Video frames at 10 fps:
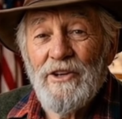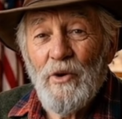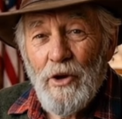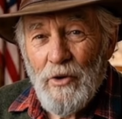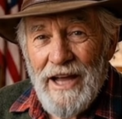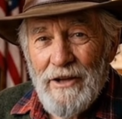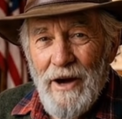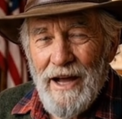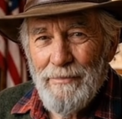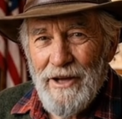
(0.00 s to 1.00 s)
your
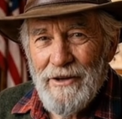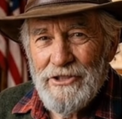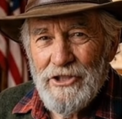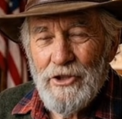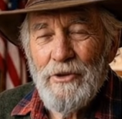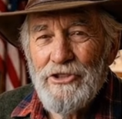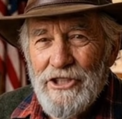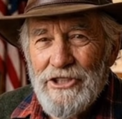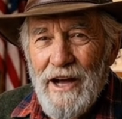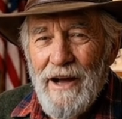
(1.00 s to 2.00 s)
great-grandparents used
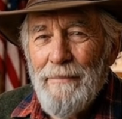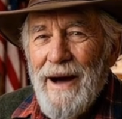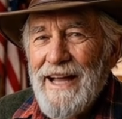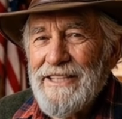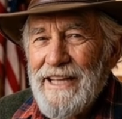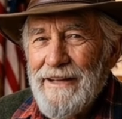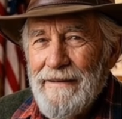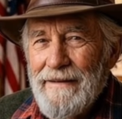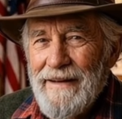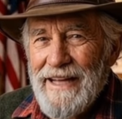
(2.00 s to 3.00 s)
does not mask it.
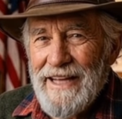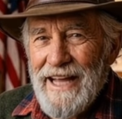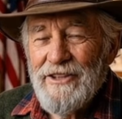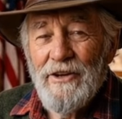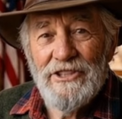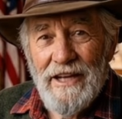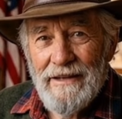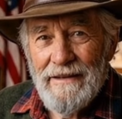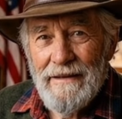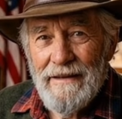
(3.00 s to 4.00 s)
It enters it.
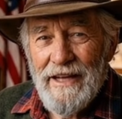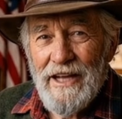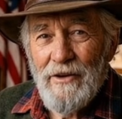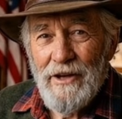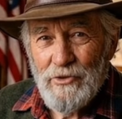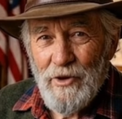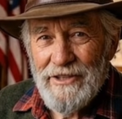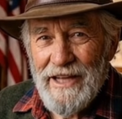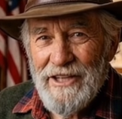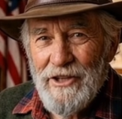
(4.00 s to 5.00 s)
Here is what
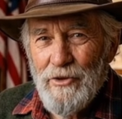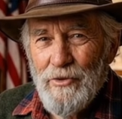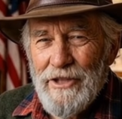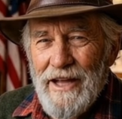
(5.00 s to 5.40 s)
they knew that